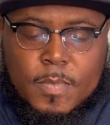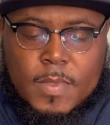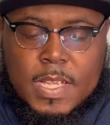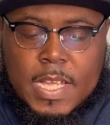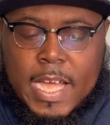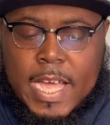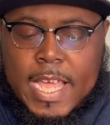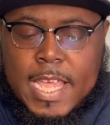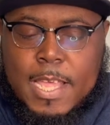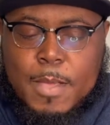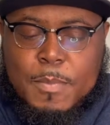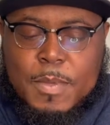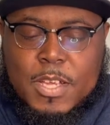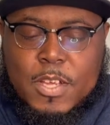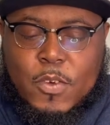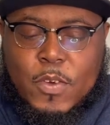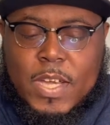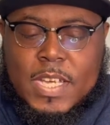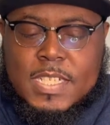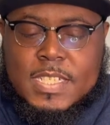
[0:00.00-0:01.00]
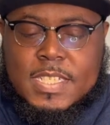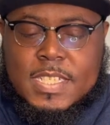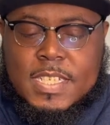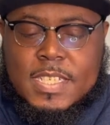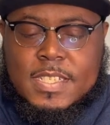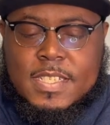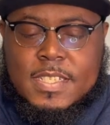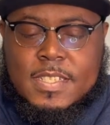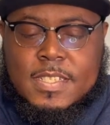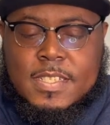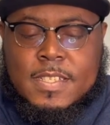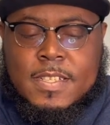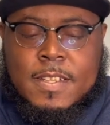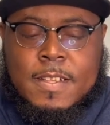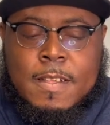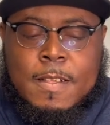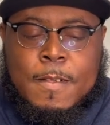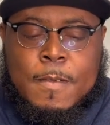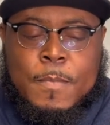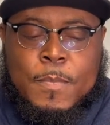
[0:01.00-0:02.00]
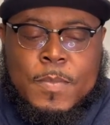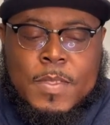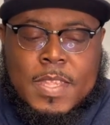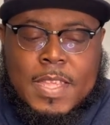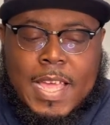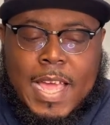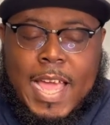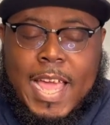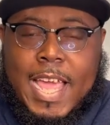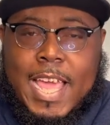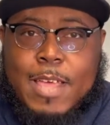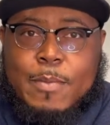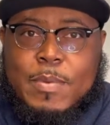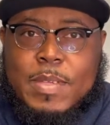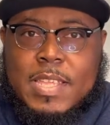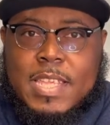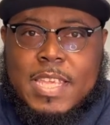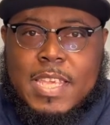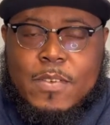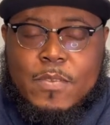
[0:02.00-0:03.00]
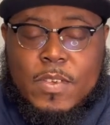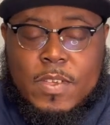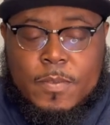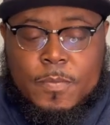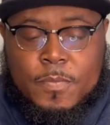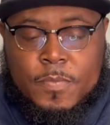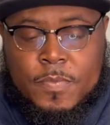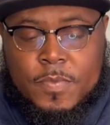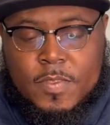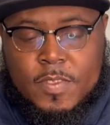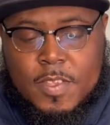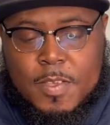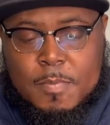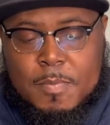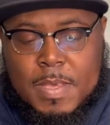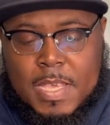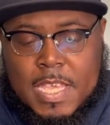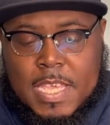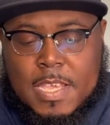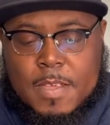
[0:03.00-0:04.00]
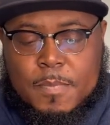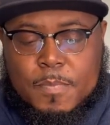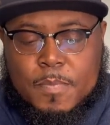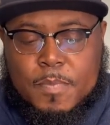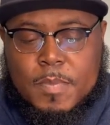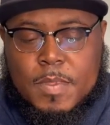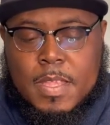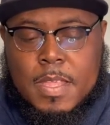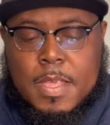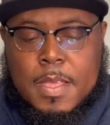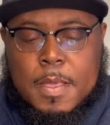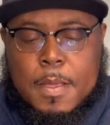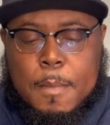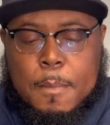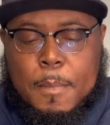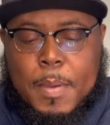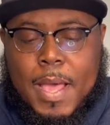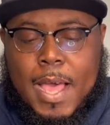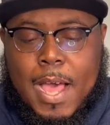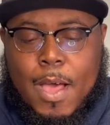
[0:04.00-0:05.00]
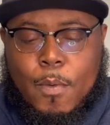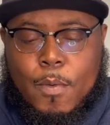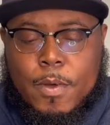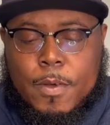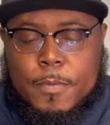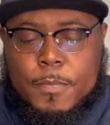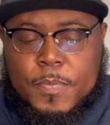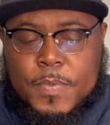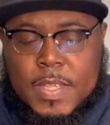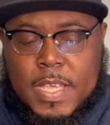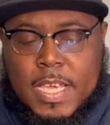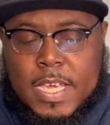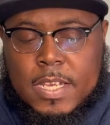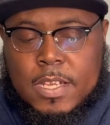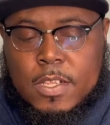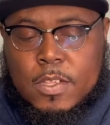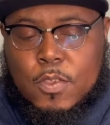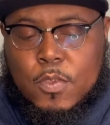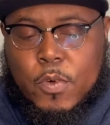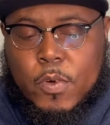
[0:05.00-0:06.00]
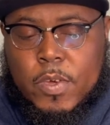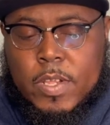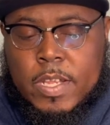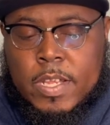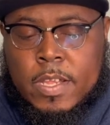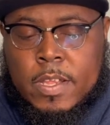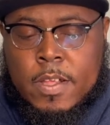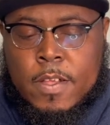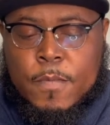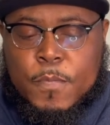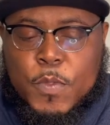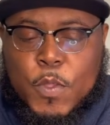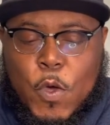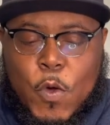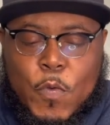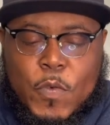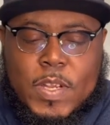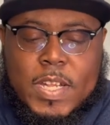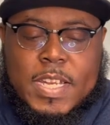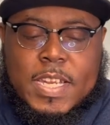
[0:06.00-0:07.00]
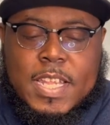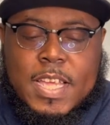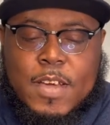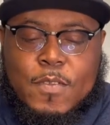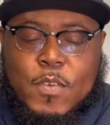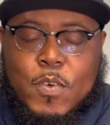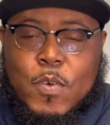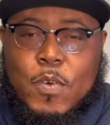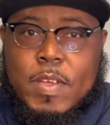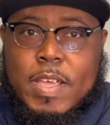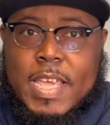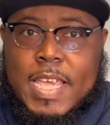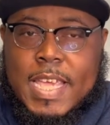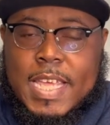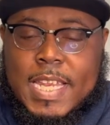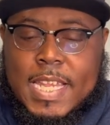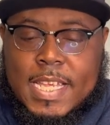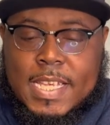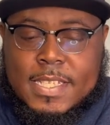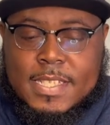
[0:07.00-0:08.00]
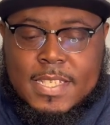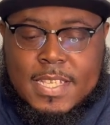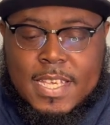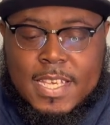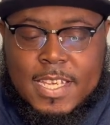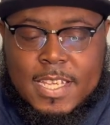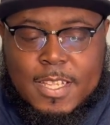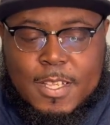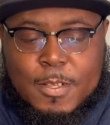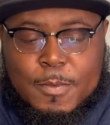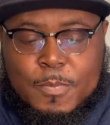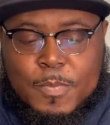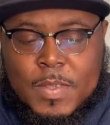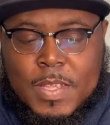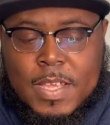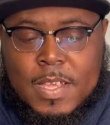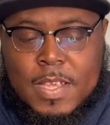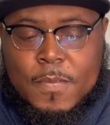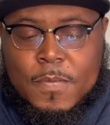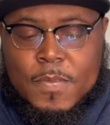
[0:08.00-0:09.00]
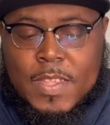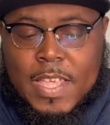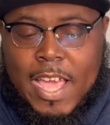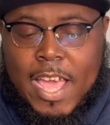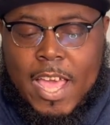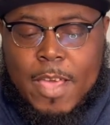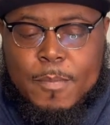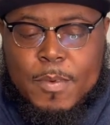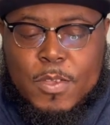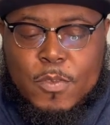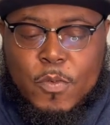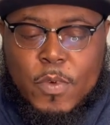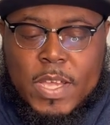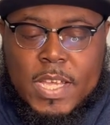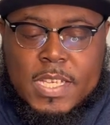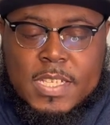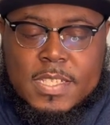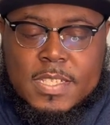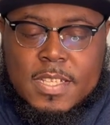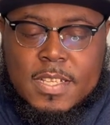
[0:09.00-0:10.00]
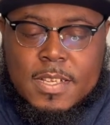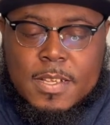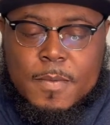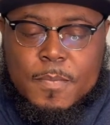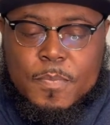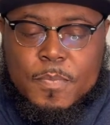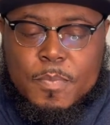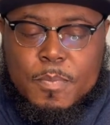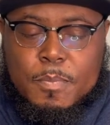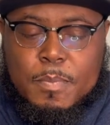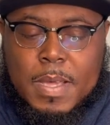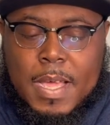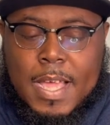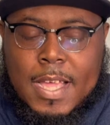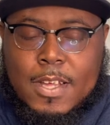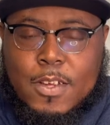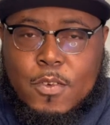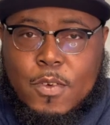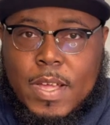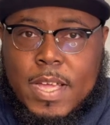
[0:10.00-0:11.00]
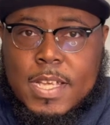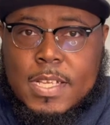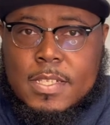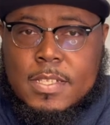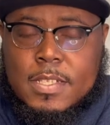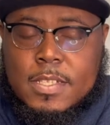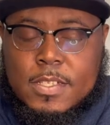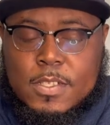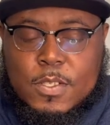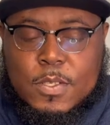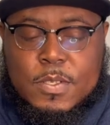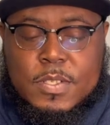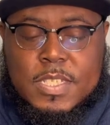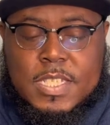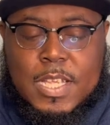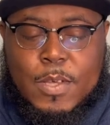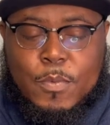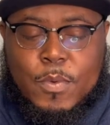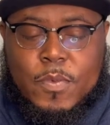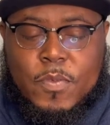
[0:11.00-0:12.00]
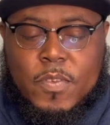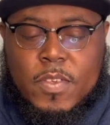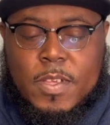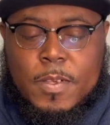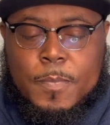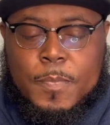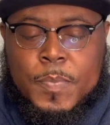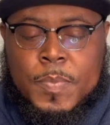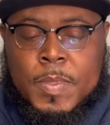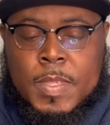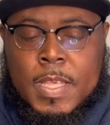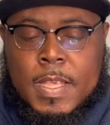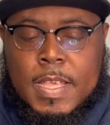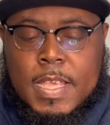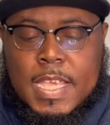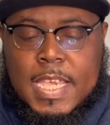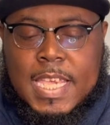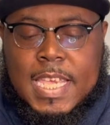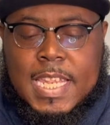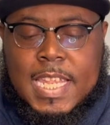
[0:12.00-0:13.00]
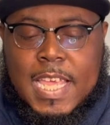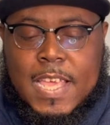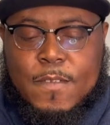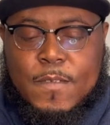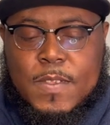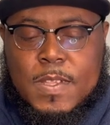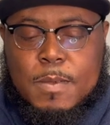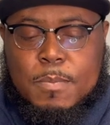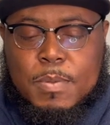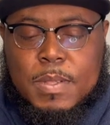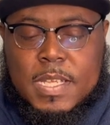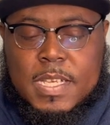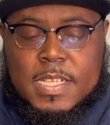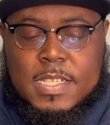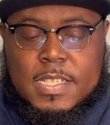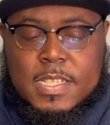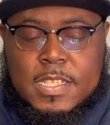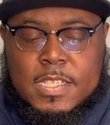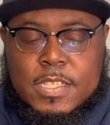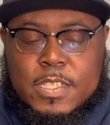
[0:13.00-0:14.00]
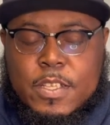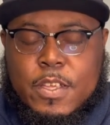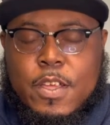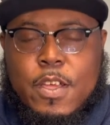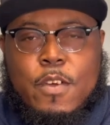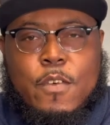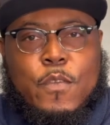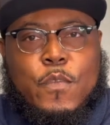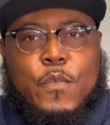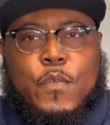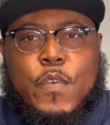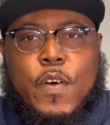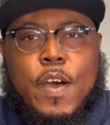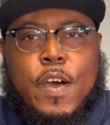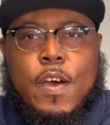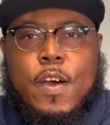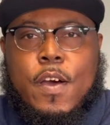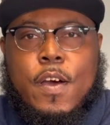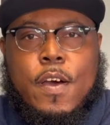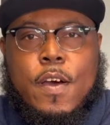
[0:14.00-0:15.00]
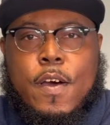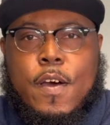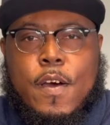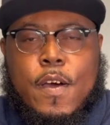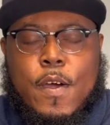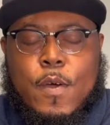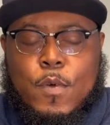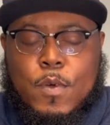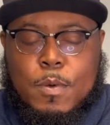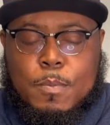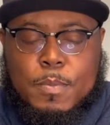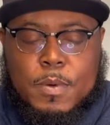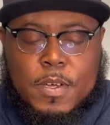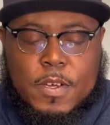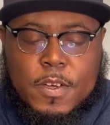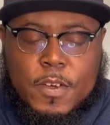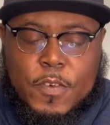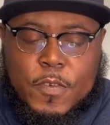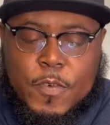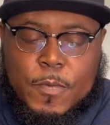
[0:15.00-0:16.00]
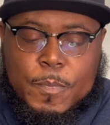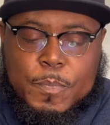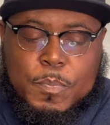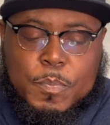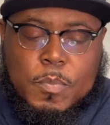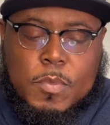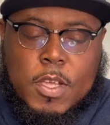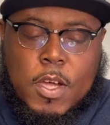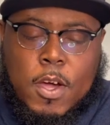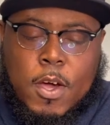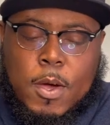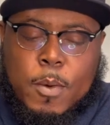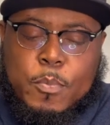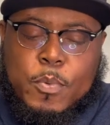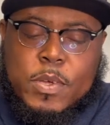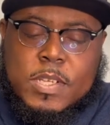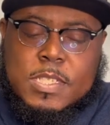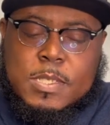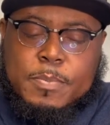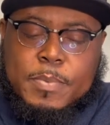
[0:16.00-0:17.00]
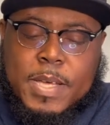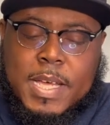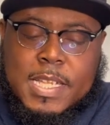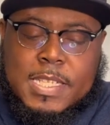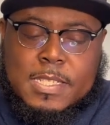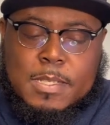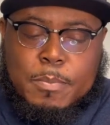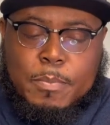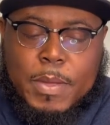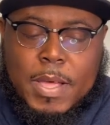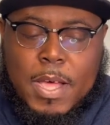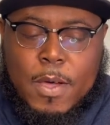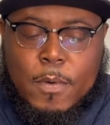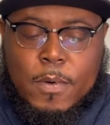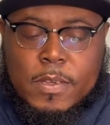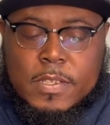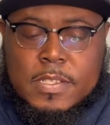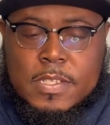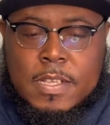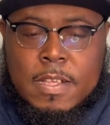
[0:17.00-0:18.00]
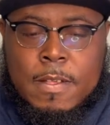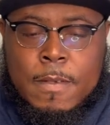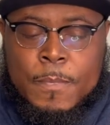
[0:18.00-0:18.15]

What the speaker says: I am in Christ Jesus. I have been given dominion, power, and authority over the devil and his kingdom. I have been raised up by Christ to sit with him in heavenly places far above all principalities and powers.